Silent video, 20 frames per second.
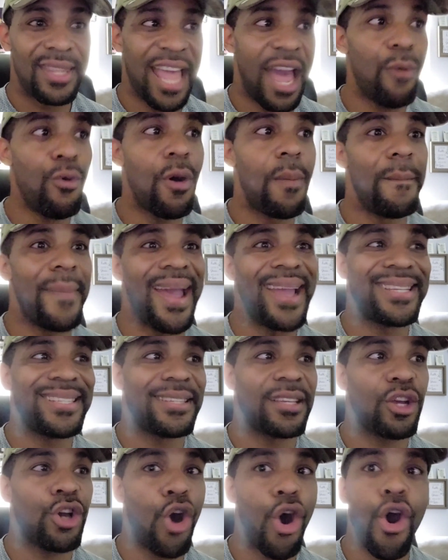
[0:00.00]
That what
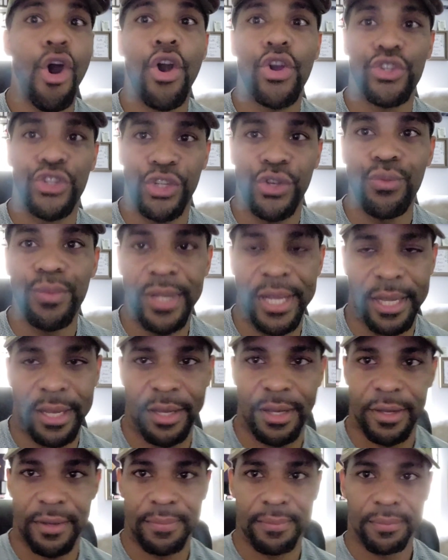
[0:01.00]
makes cars unique.